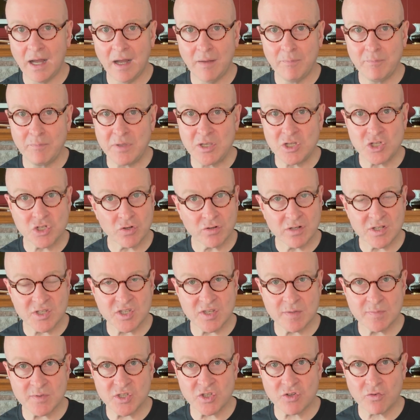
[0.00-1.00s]
be sure to
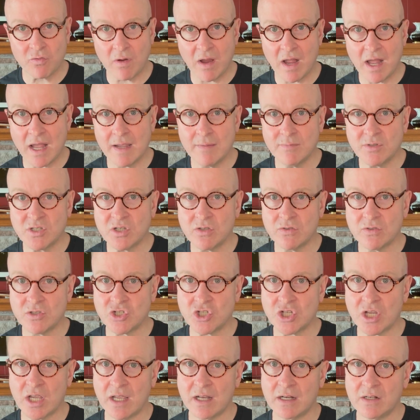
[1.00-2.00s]
subscribe to the
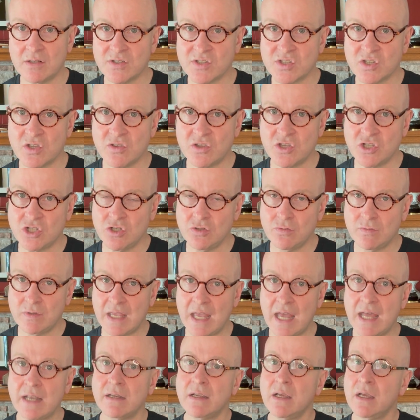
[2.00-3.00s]
channel so that you
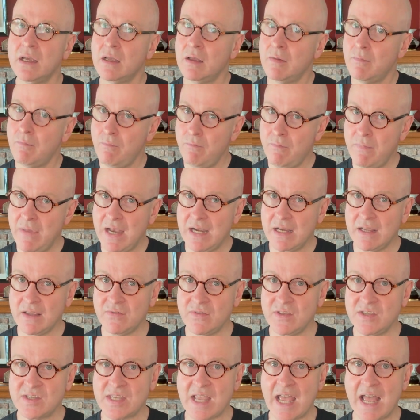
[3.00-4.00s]
get many
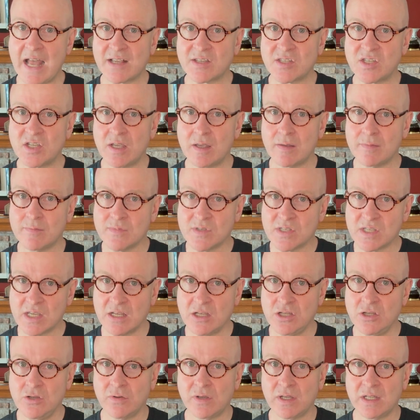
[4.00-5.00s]
of these axioms
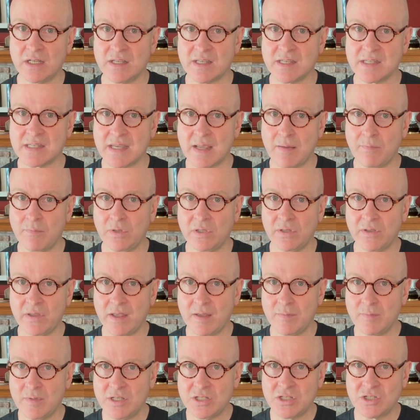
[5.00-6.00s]
and you can assemble
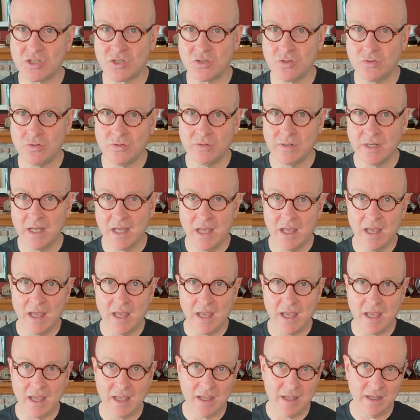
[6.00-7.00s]
them into
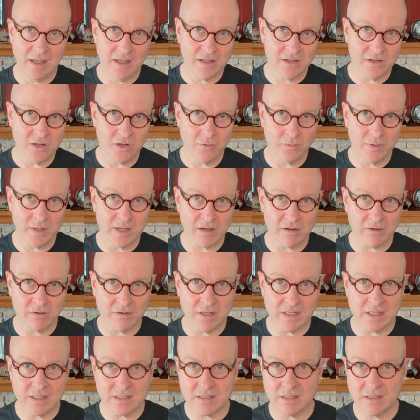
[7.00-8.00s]
a
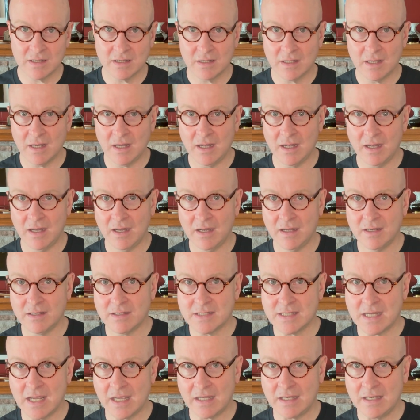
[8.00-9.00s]
coherent
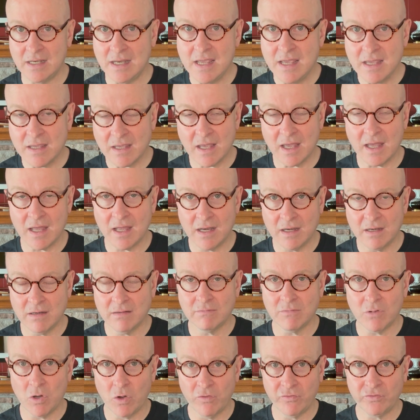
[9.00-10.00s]
technique,
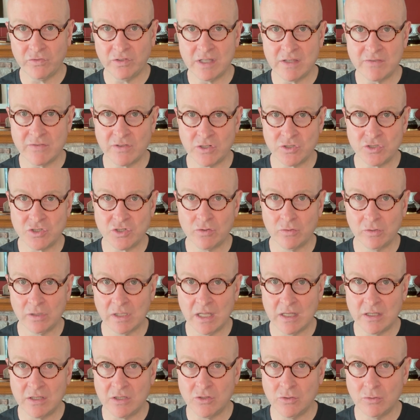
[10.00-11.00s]
and hopefully they'll
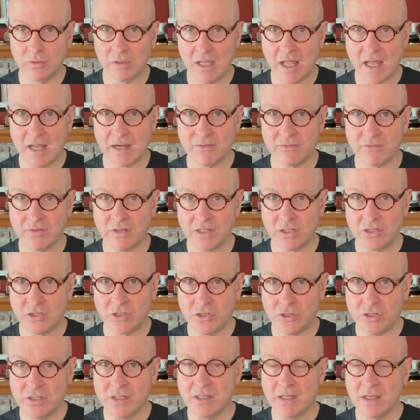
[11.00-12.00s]
do you a lot of
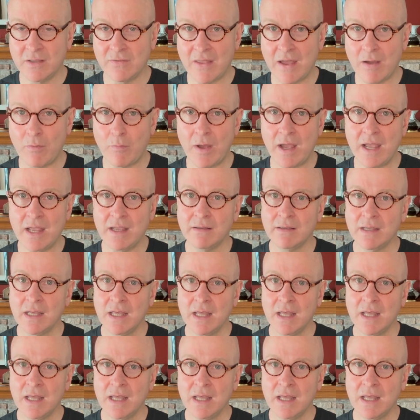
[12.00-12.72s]
good in that way.